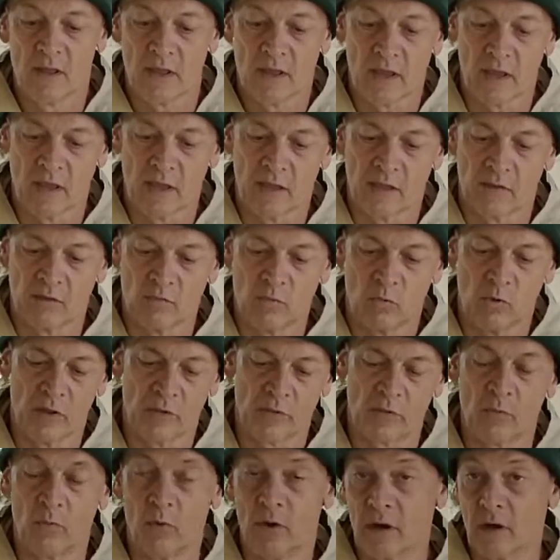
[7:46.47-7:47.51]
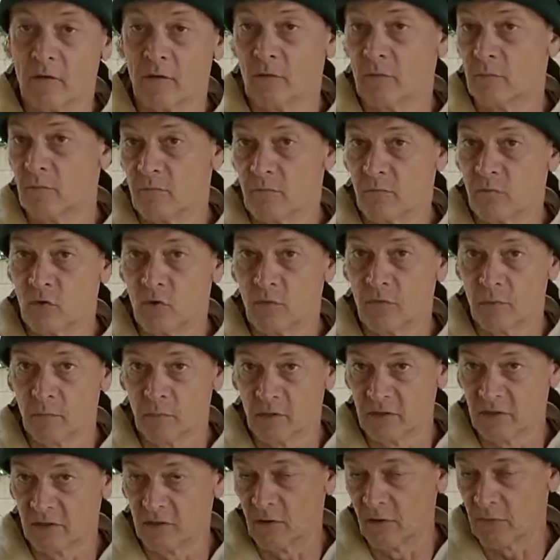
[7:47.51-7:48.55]
and with whatever roofing
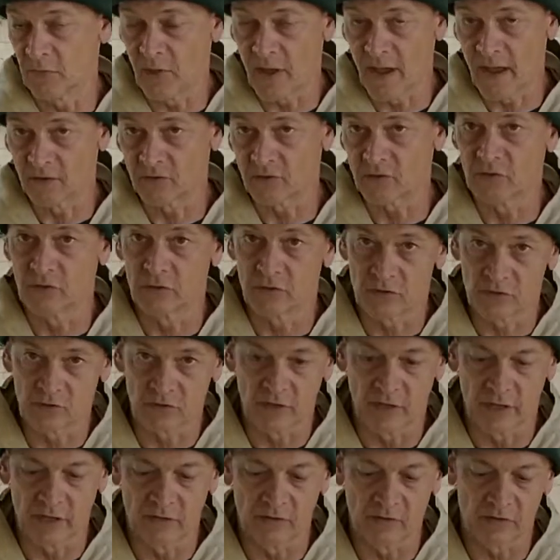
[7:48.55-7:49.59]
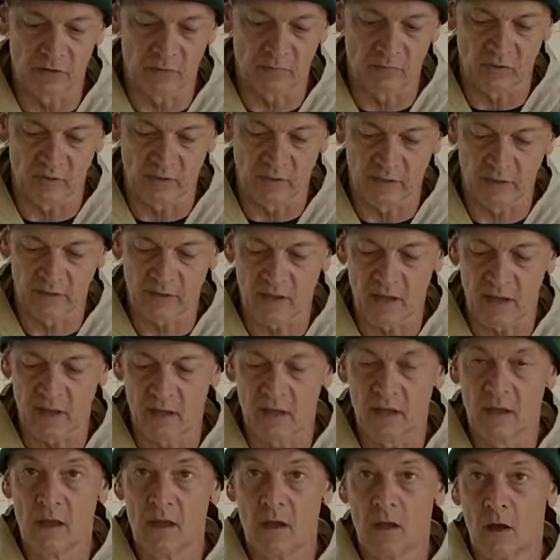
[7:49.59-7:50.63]
material, thatch or slate or something like that,
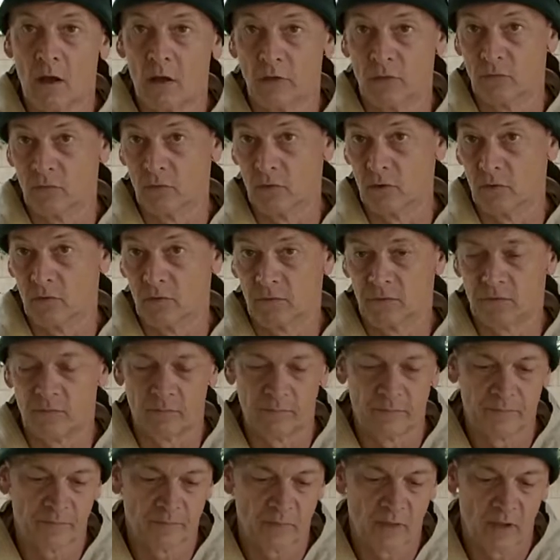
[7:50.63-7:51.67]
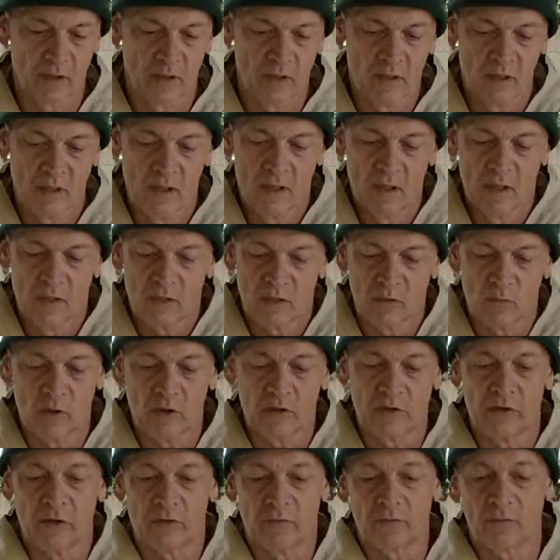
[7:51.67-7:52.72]
on the roof. The one
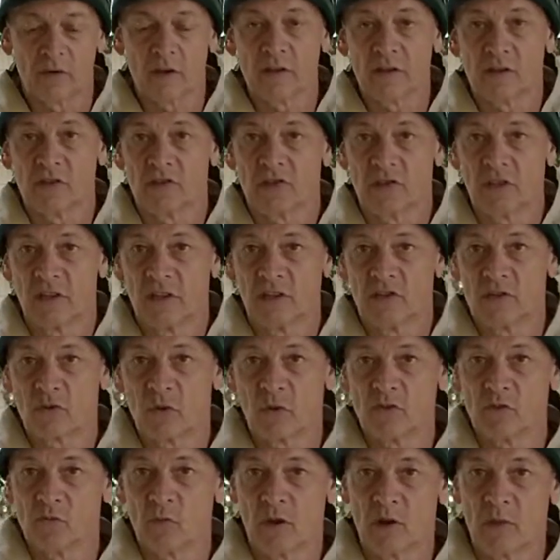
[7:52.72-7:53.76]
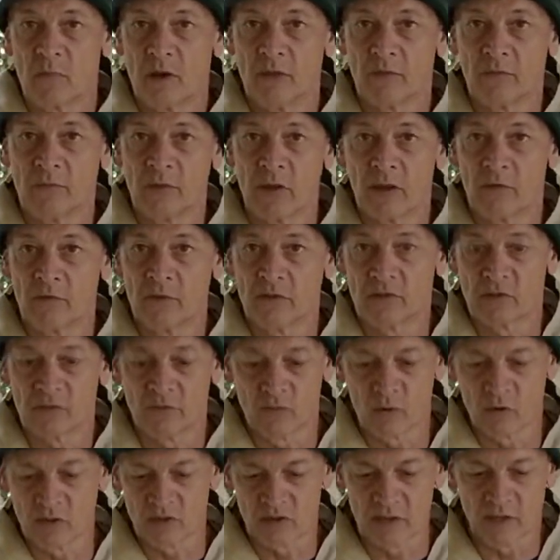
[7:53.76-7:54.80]
in the front you see is always one of my favorites. I've
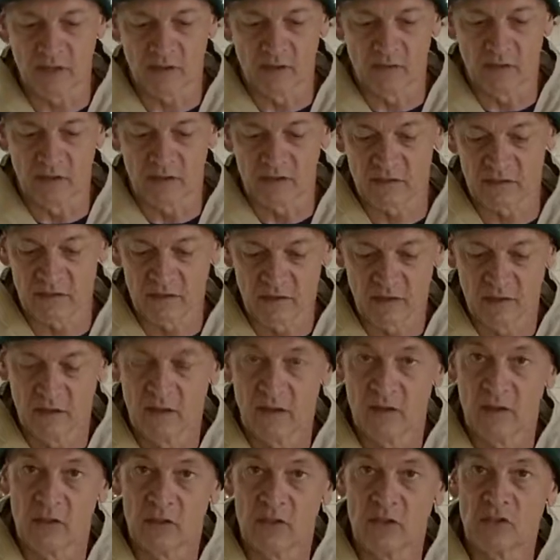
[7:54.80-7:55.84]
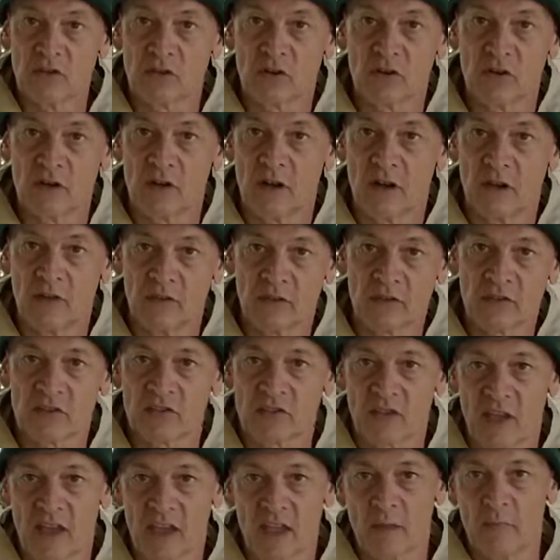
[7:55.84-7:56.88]
always liked this. This is
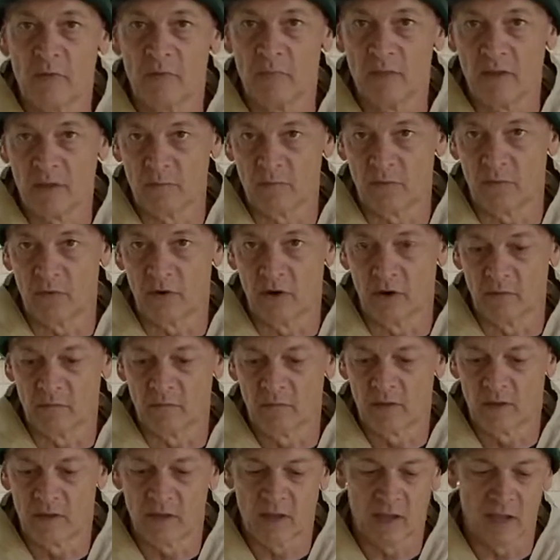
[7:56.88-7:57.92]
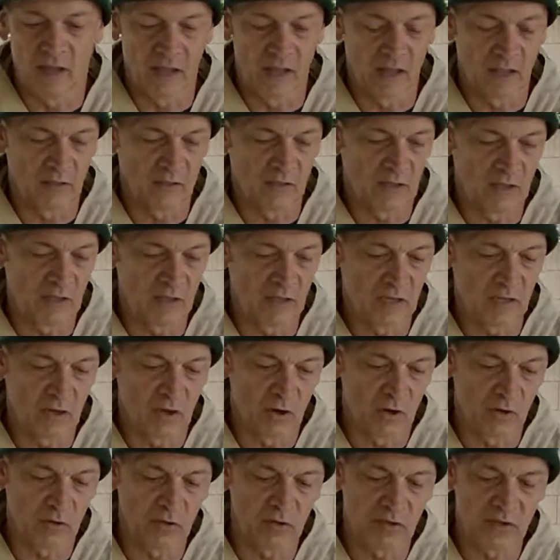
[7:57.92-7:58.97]
a hammer beam frame, and the
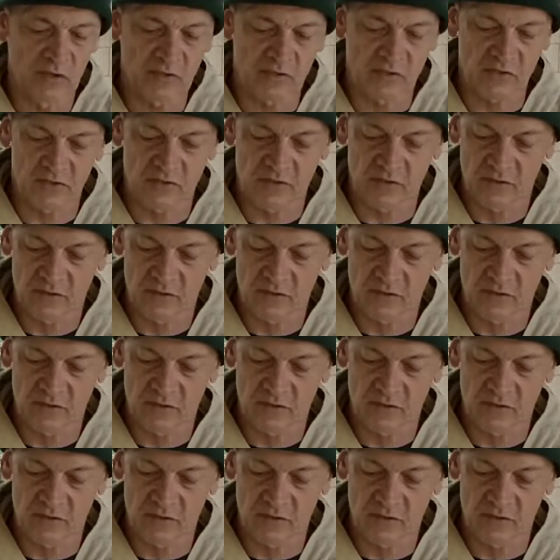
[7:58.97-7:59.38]
earliest